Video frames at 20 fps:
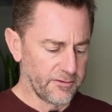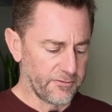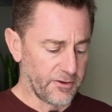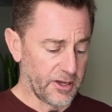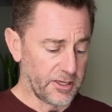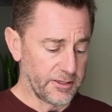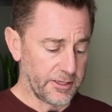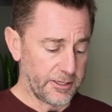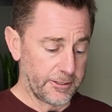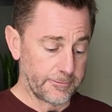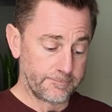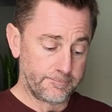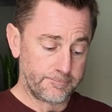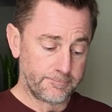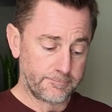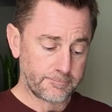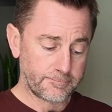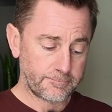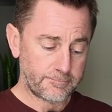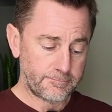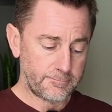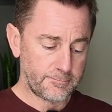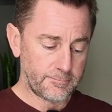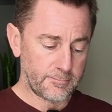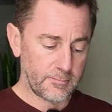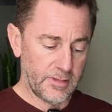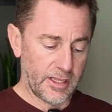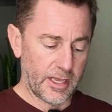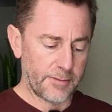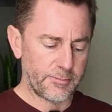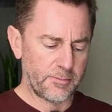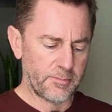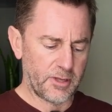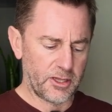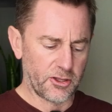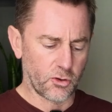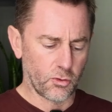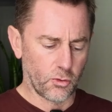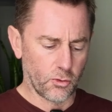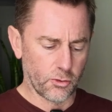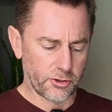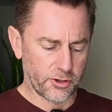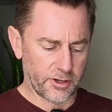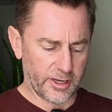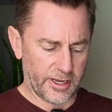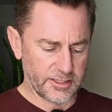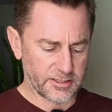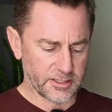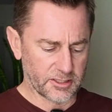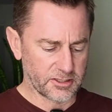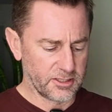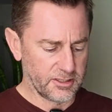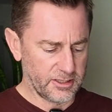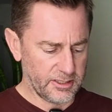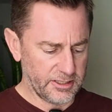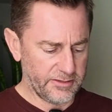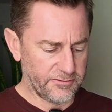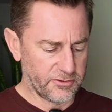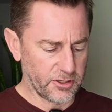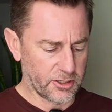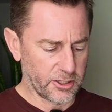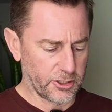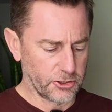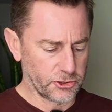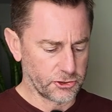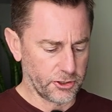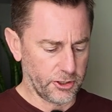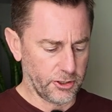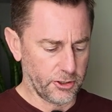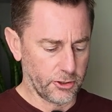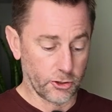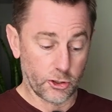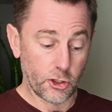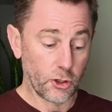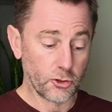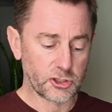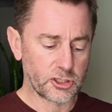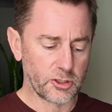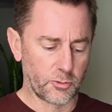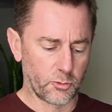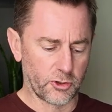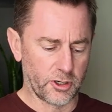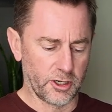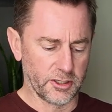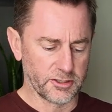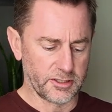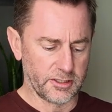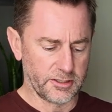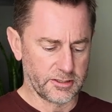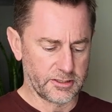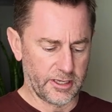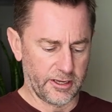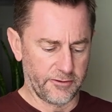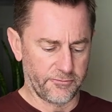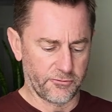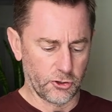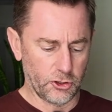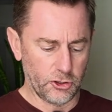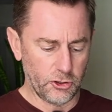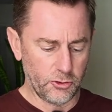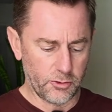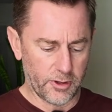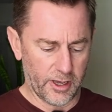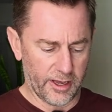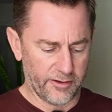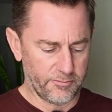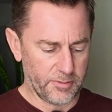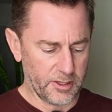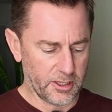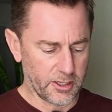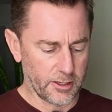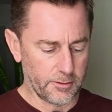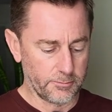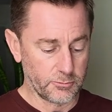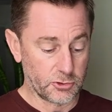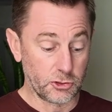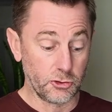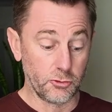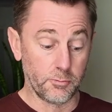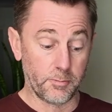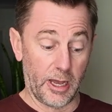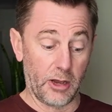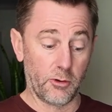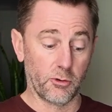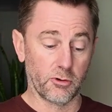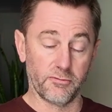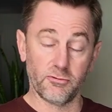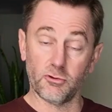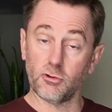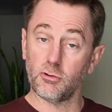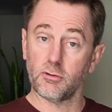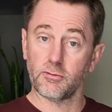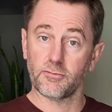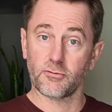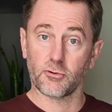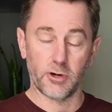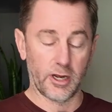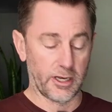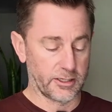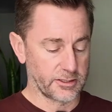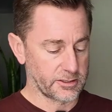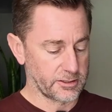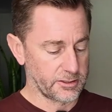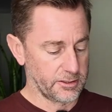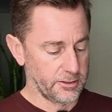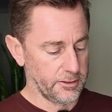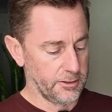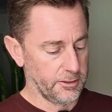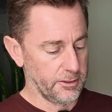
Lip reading: Finally, Abimelech ordered Isaac to leave the country. "Go somewhere else," he said, "for you have become too powerful for us."